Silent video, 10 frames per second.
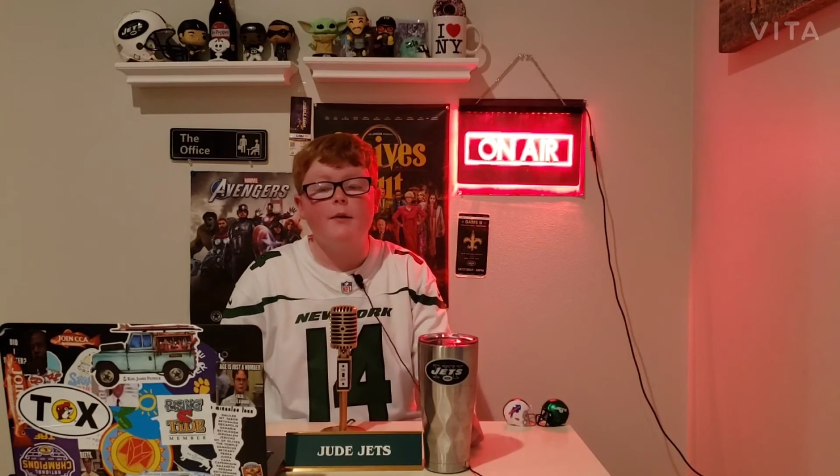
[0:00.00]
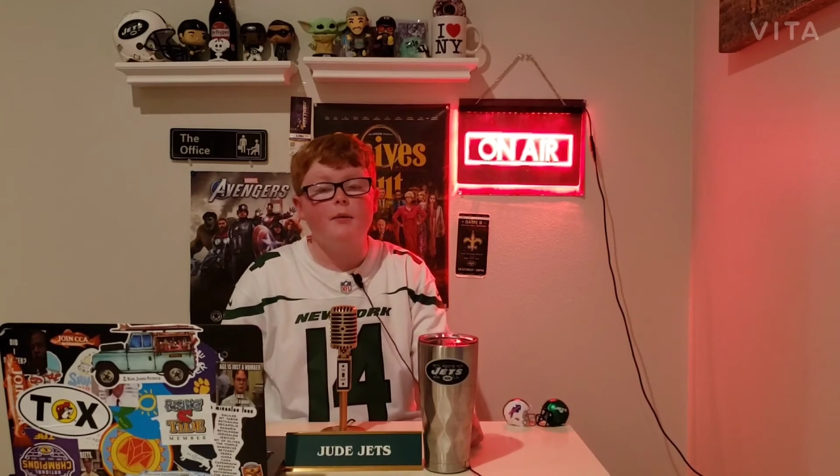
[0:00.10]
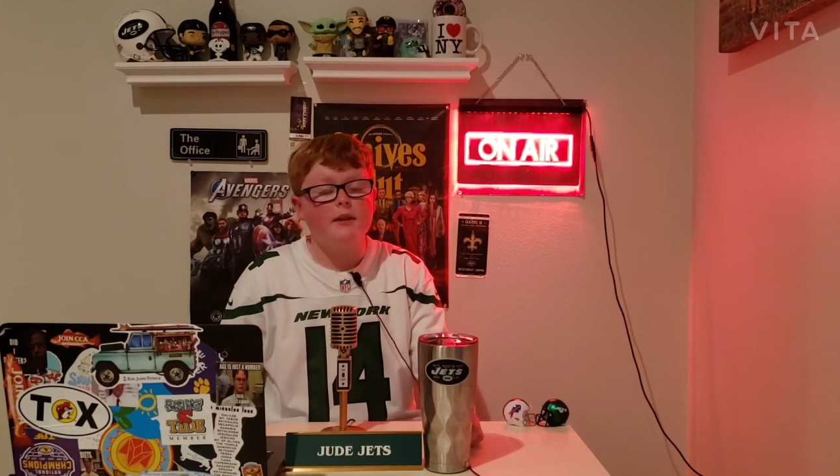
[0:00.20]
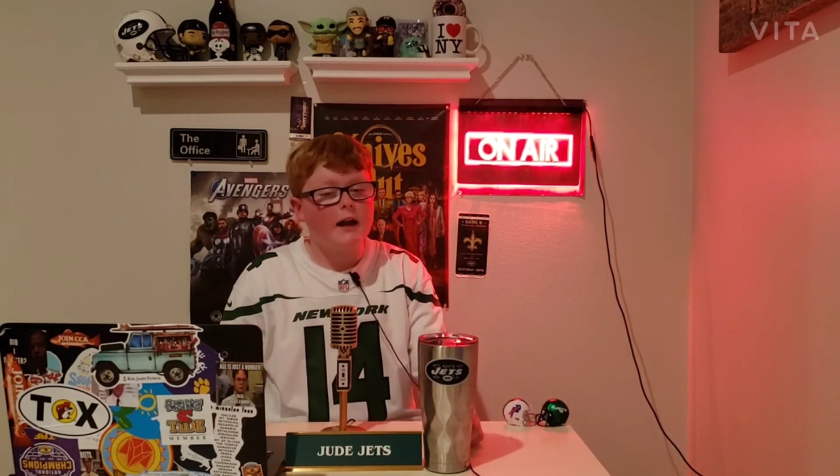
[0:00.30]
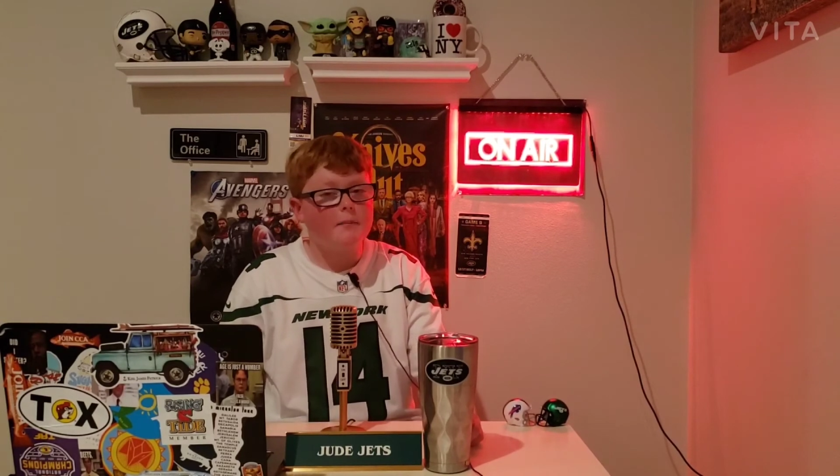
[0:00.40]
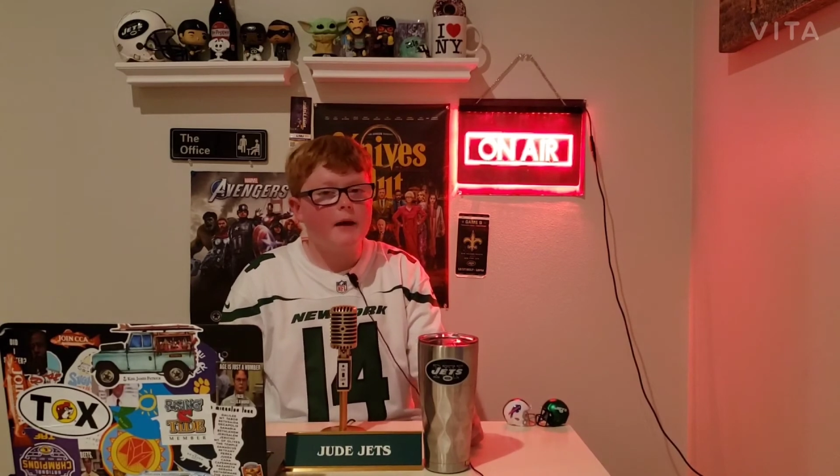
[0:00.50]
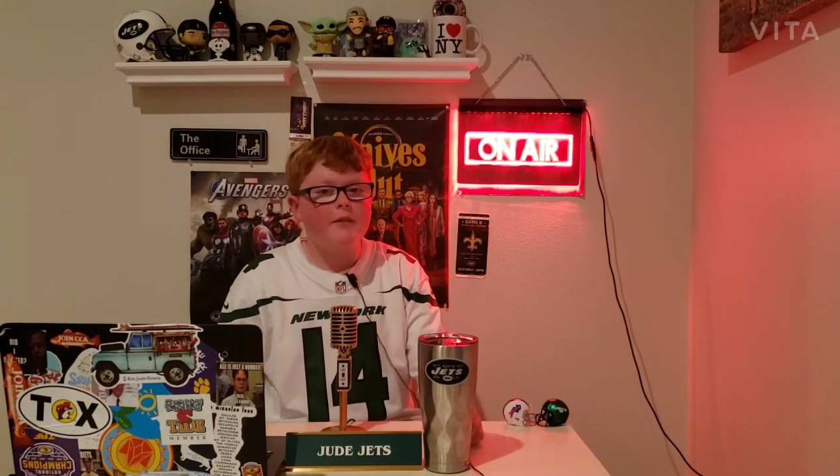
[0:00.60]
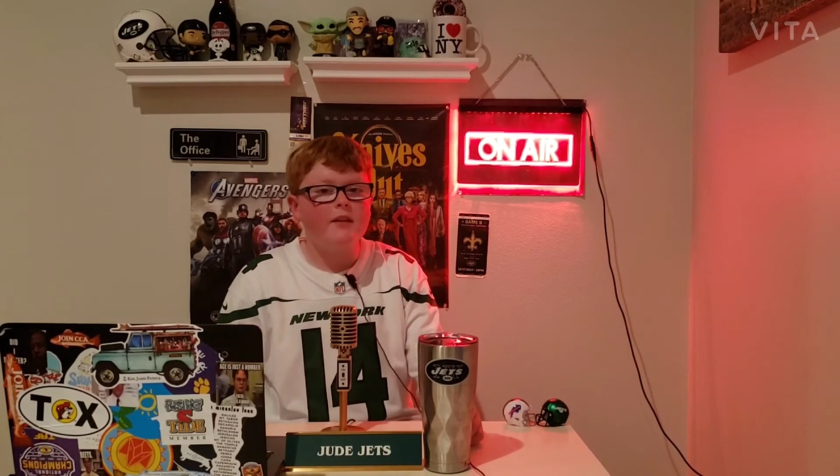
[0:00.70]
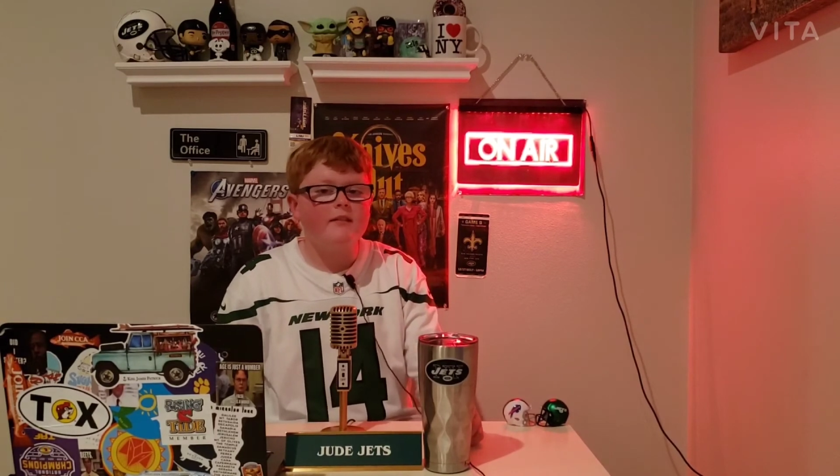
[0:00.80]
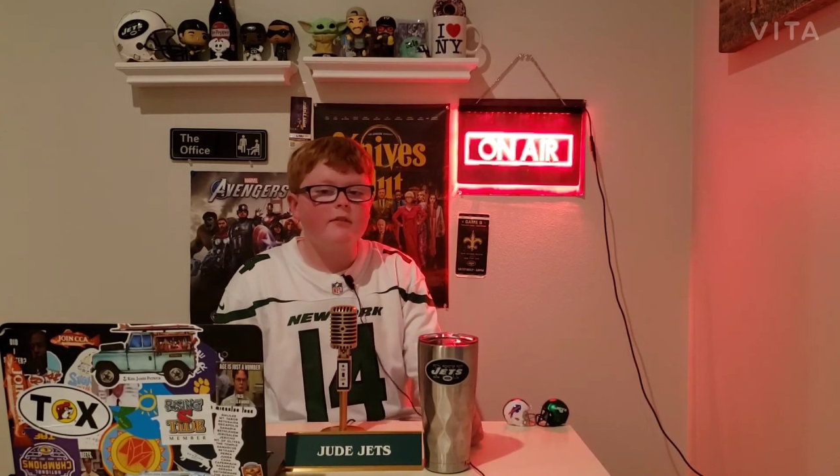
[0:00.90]
There were a lot of
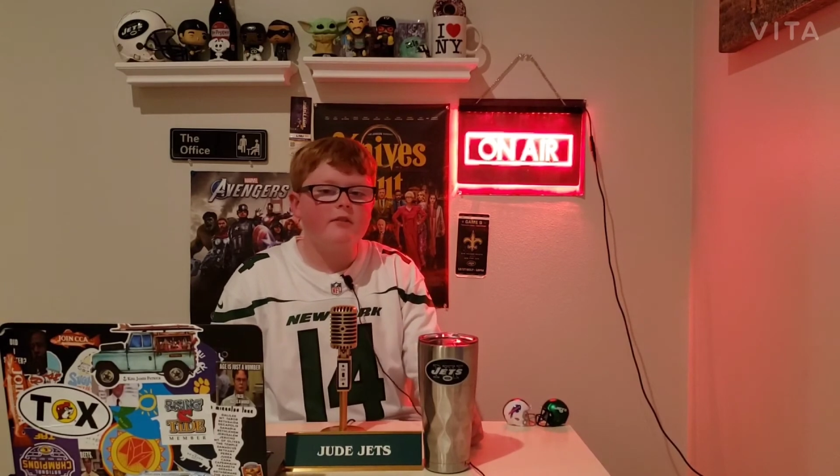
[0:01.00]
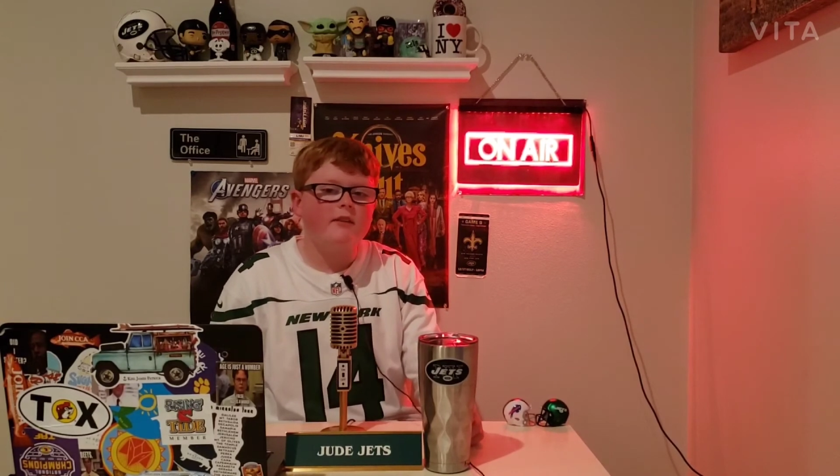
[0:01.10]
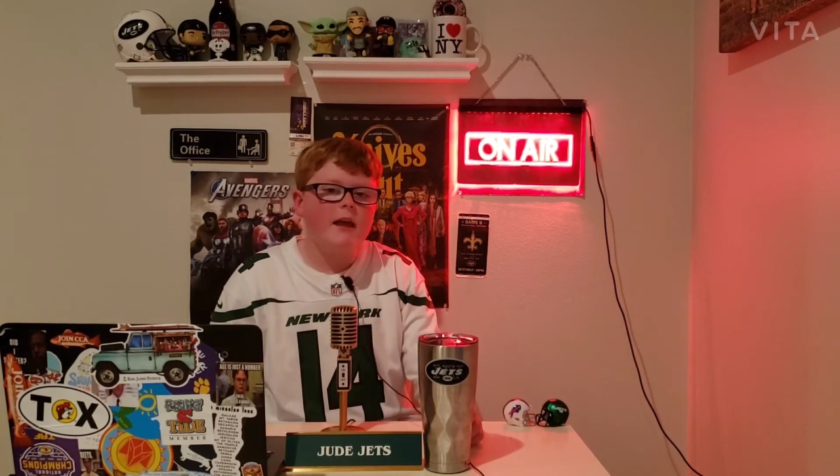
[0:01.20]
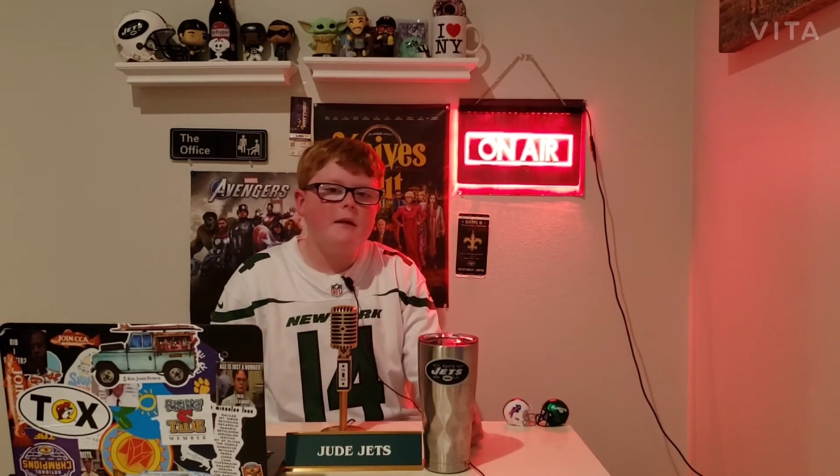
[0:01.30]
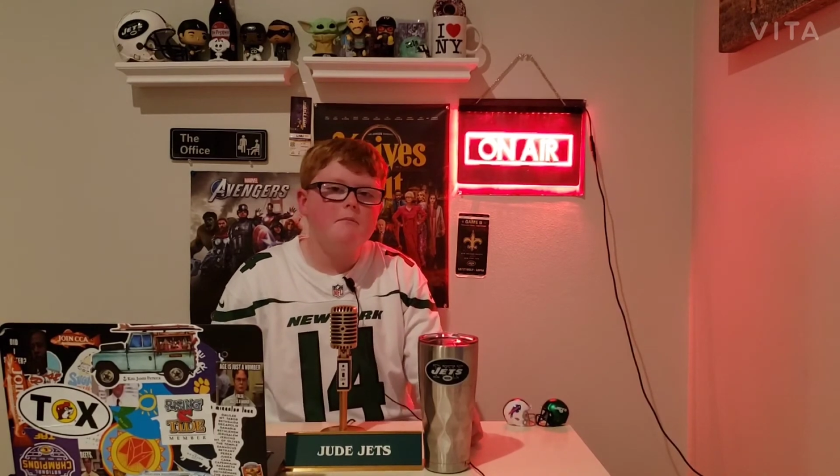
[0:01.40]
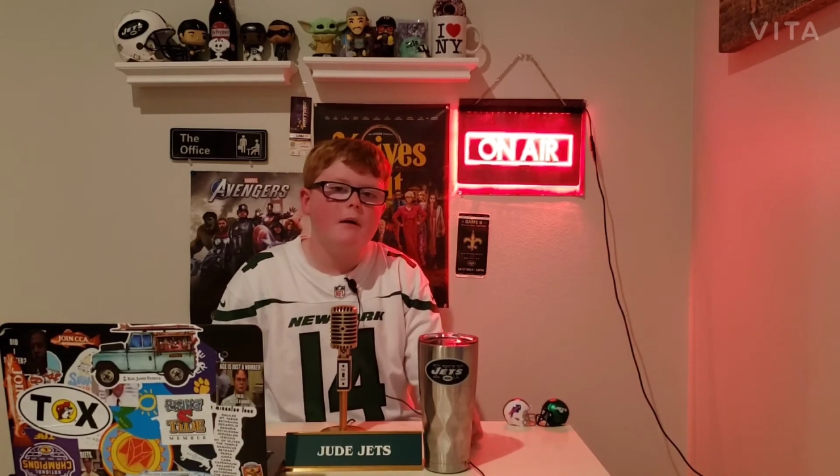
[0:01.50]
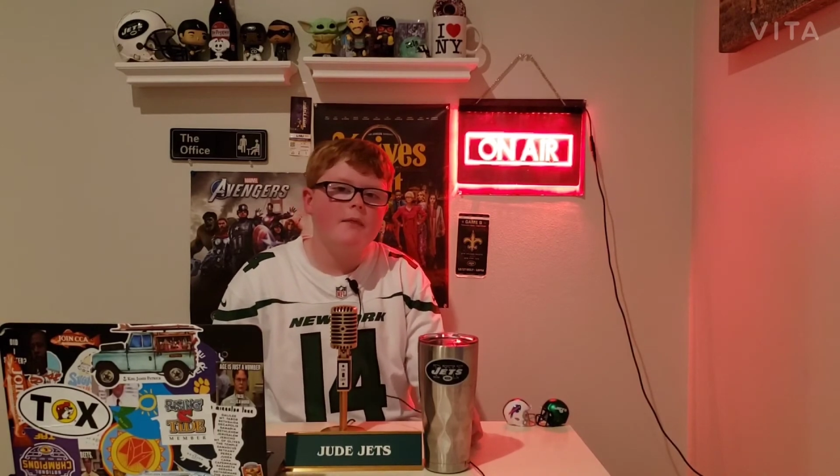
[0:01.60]
bad things in this game,